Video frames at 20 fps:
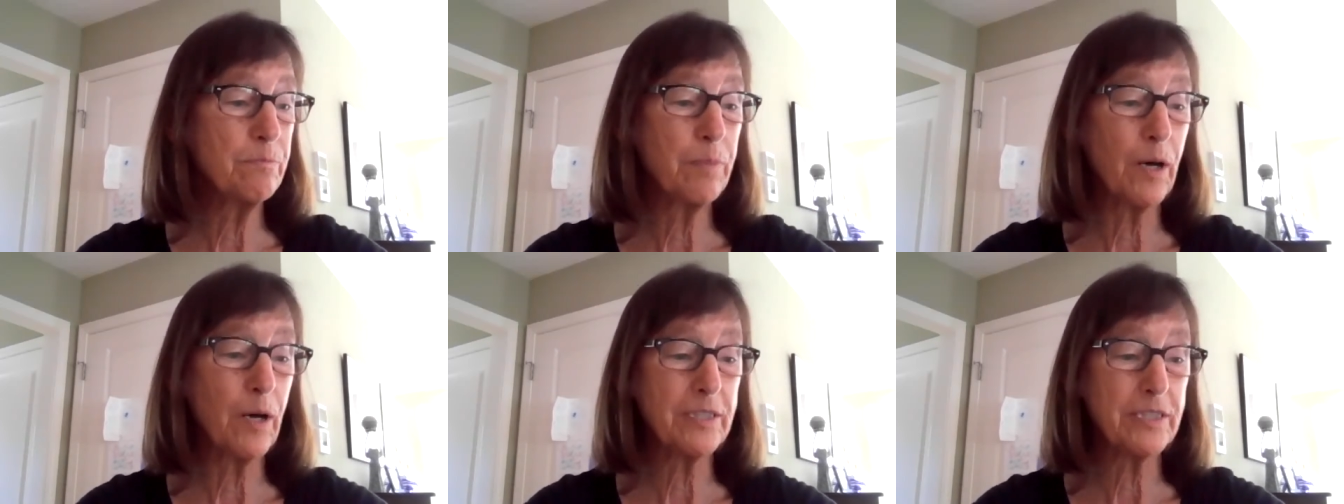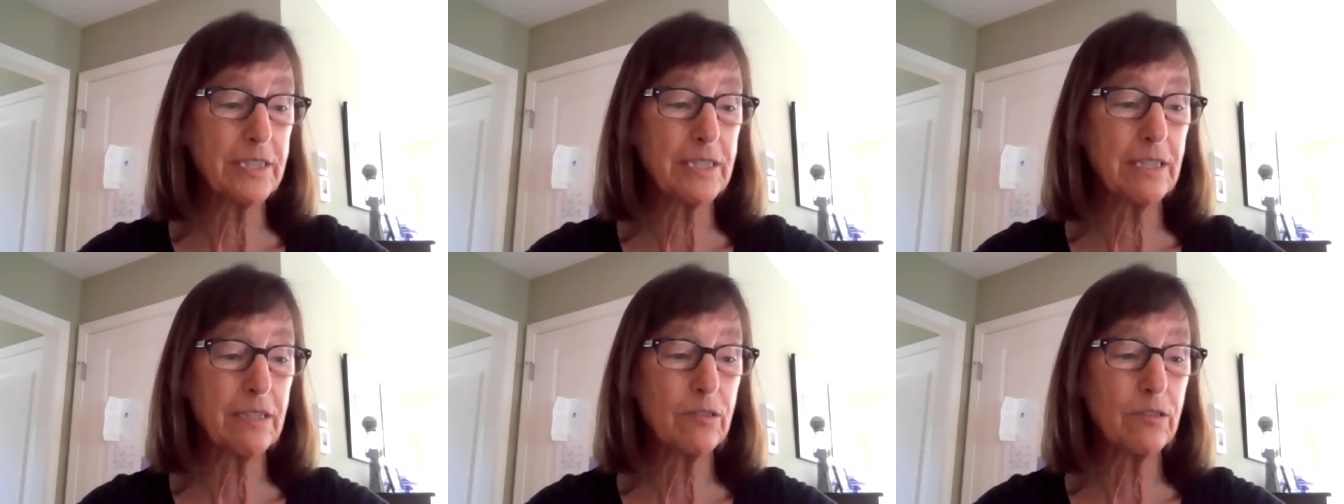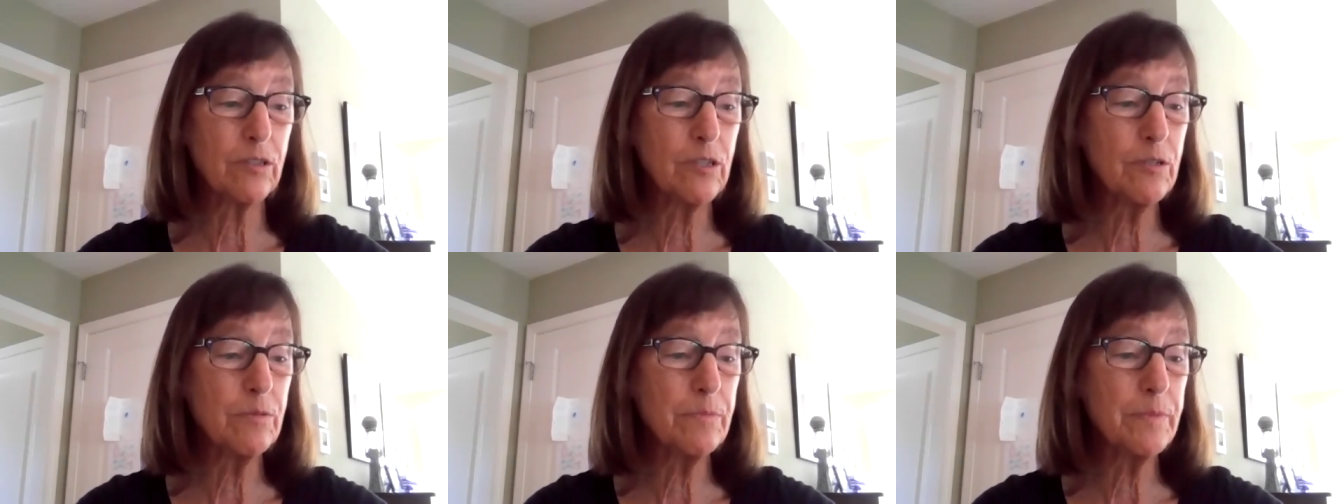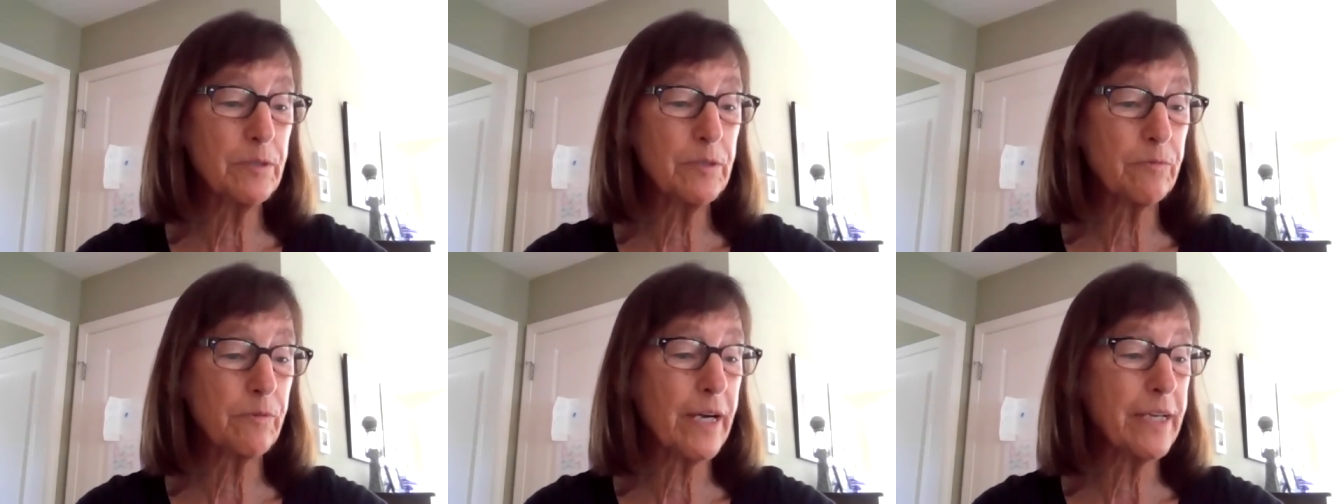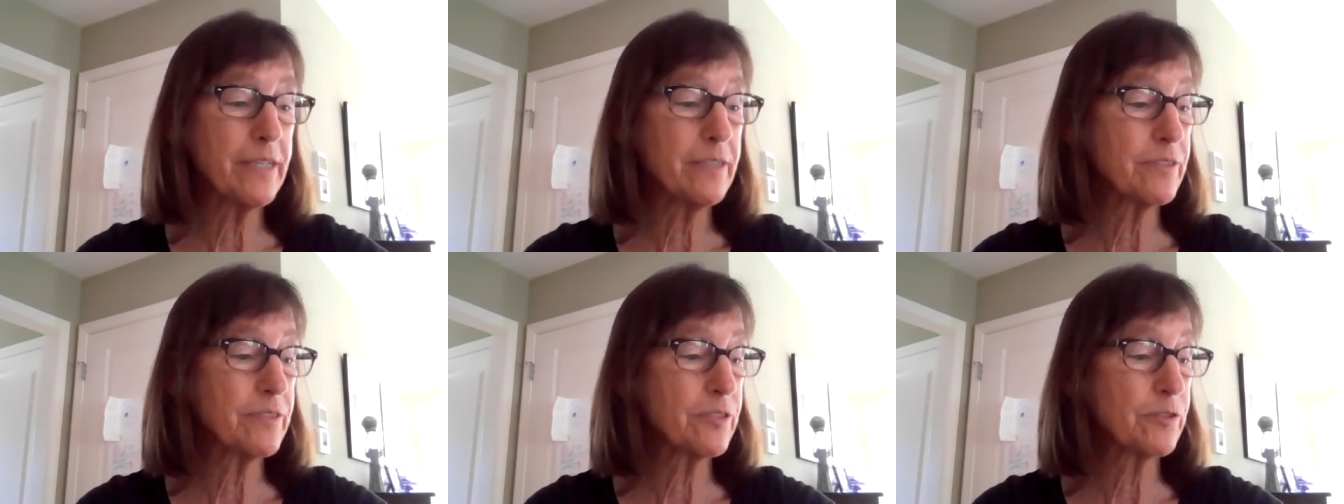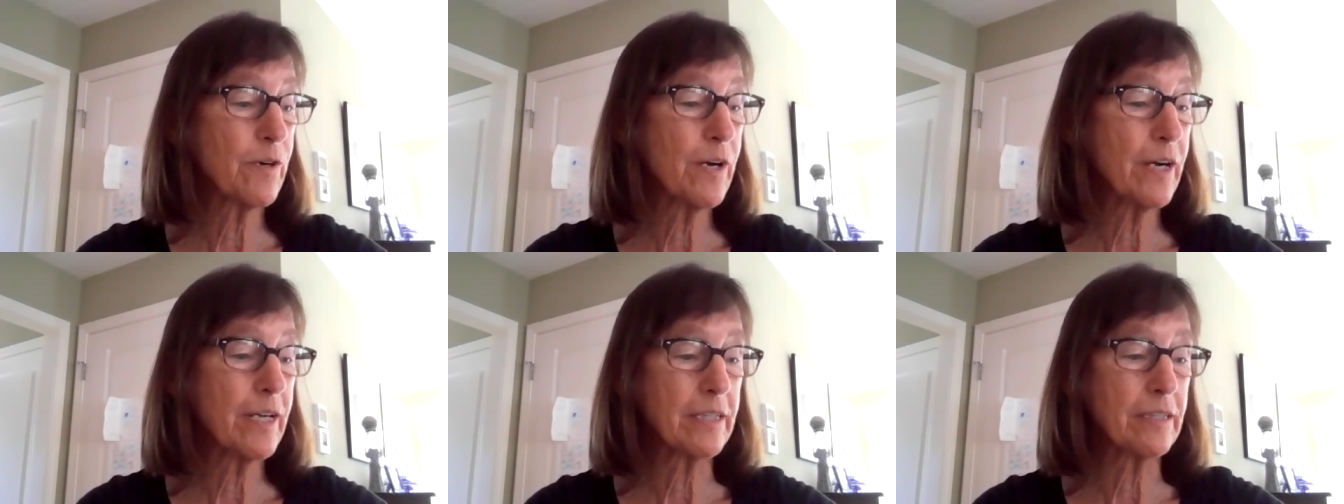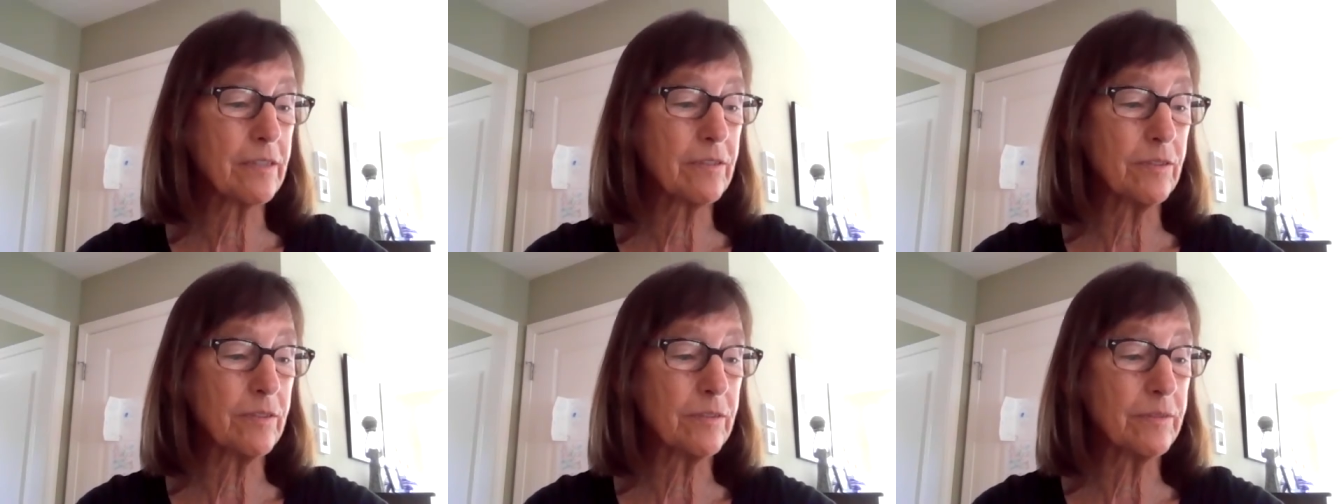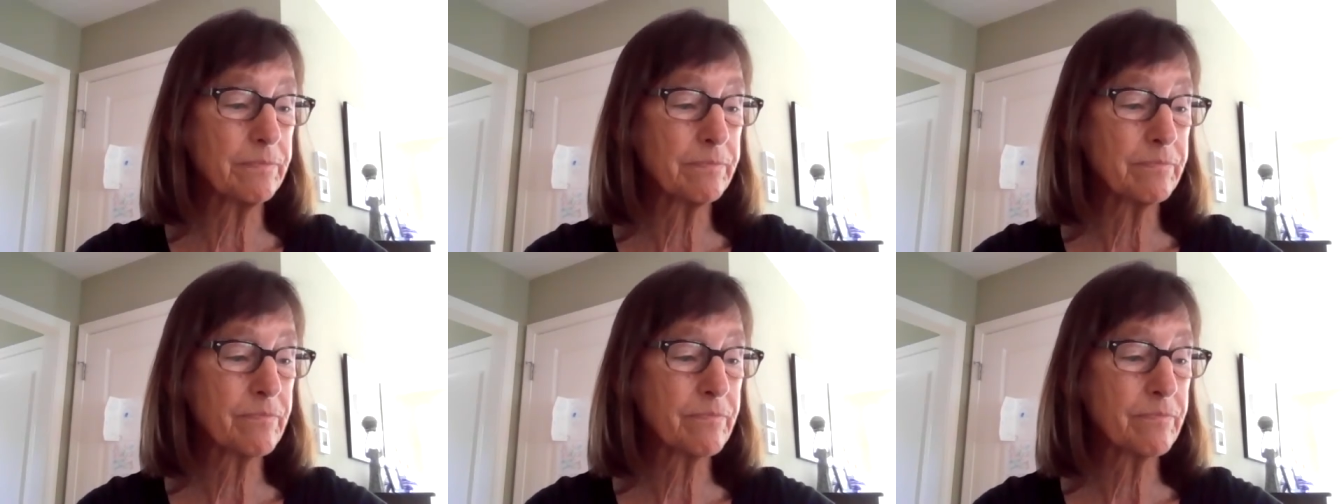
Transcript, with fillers: Boston Globe, and the Writer's Chronicle.